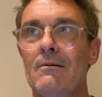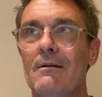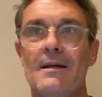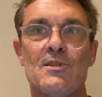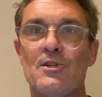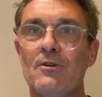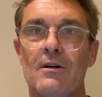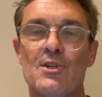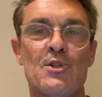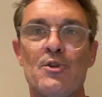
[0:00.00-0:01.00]
Let's
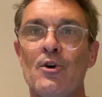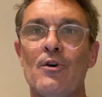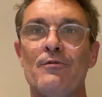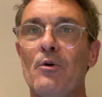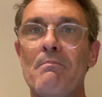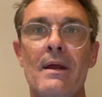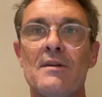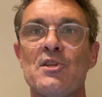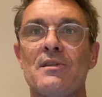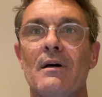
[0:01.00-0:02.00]
not serve or
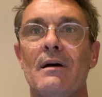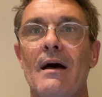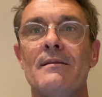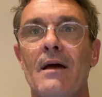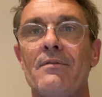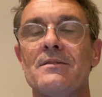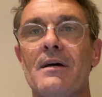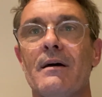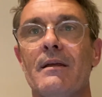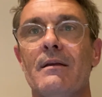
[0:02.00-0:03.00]
minister another
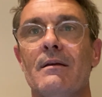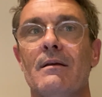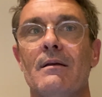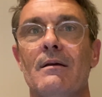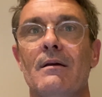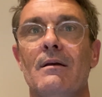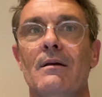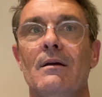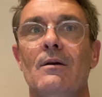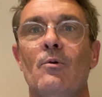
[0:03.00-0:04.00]
day
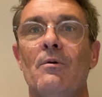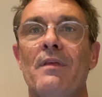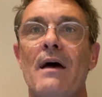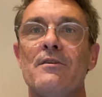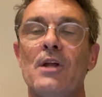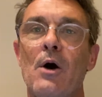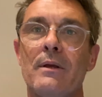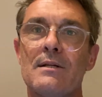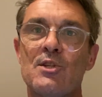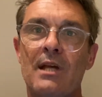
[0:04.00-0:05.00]
without
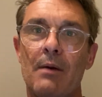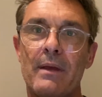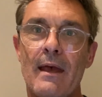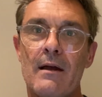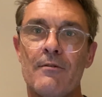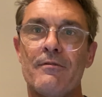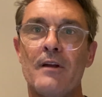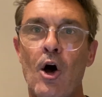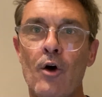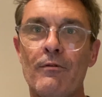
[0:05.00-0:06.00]
knowing it's coming out of
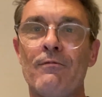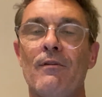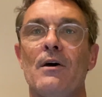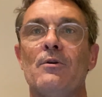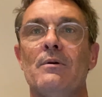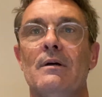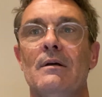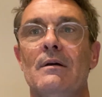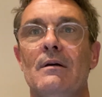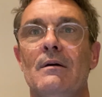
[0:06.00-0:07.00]
an overflow.
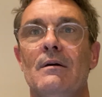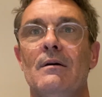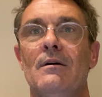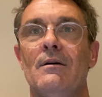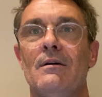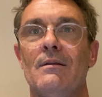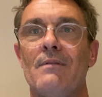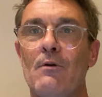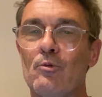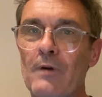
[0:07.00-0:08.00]

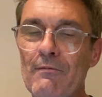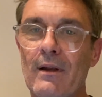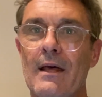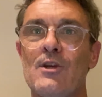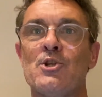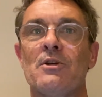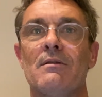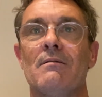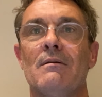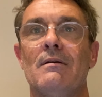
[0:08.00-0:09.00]
That
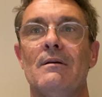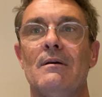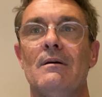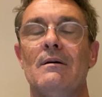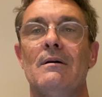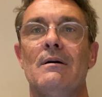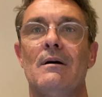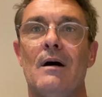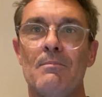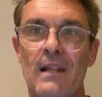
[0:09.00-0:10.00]
revelation,
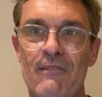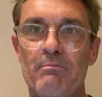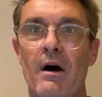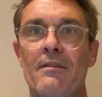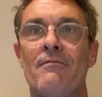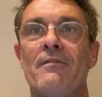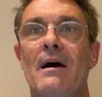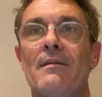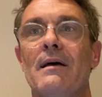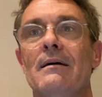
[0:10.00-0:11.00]
I'm loved by the
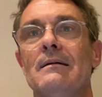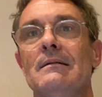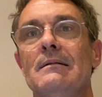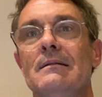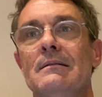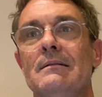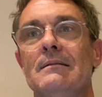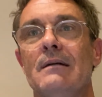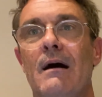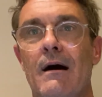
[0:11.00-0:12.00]
Father.
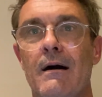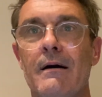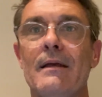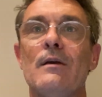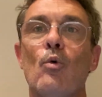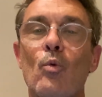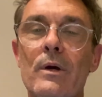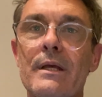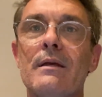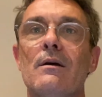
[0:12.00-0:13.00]

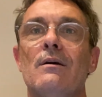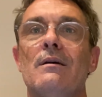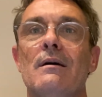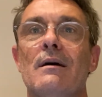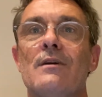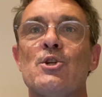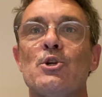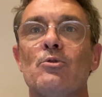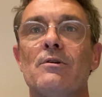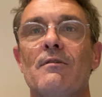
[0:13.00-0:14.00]
We are
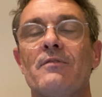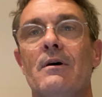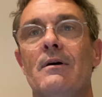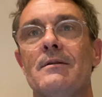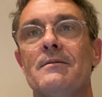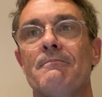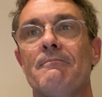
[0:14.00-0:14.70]
children of God.